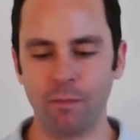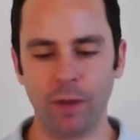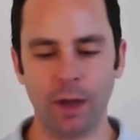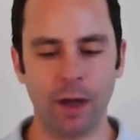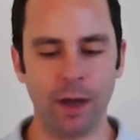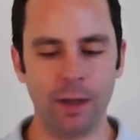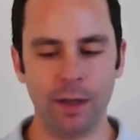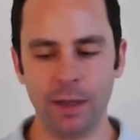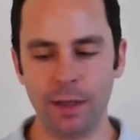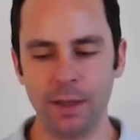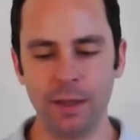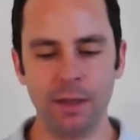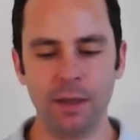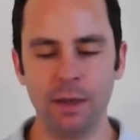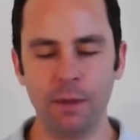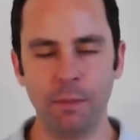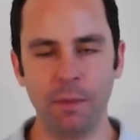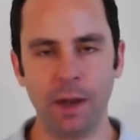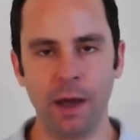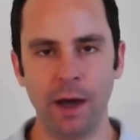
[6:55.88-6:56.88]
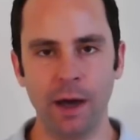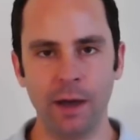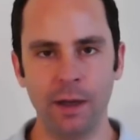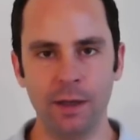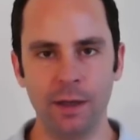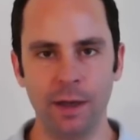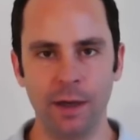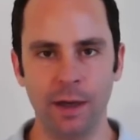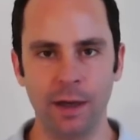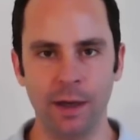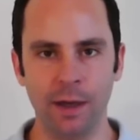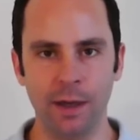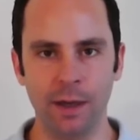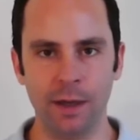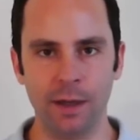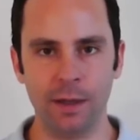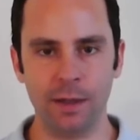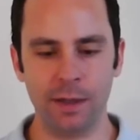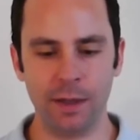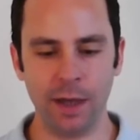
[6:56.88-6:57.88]
This isn't a blind
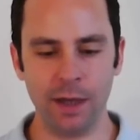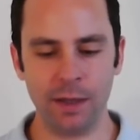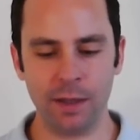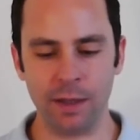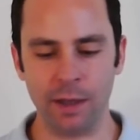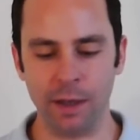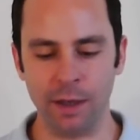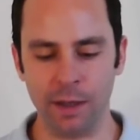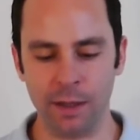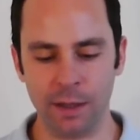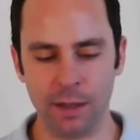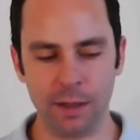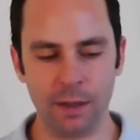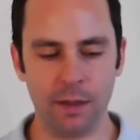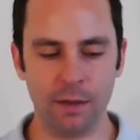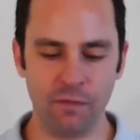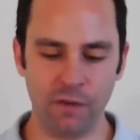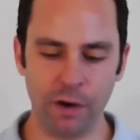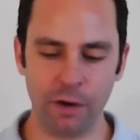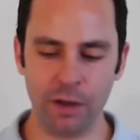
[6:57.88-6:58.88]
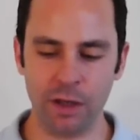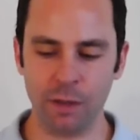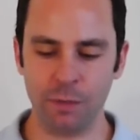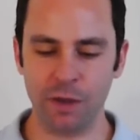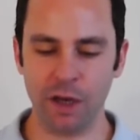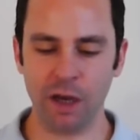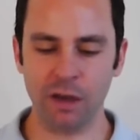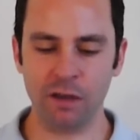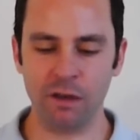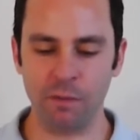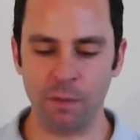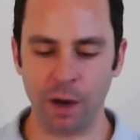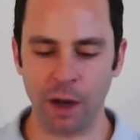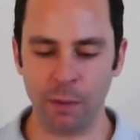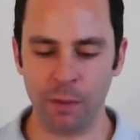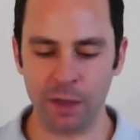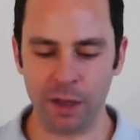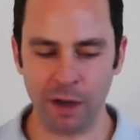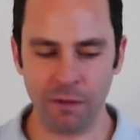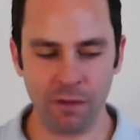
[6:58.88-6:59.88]
tasting, it's very subjective, but I
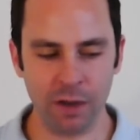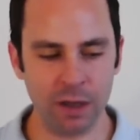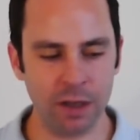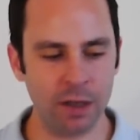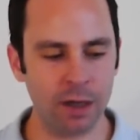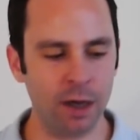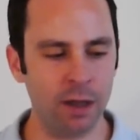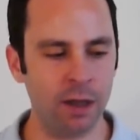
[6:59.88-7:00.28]
would definitely say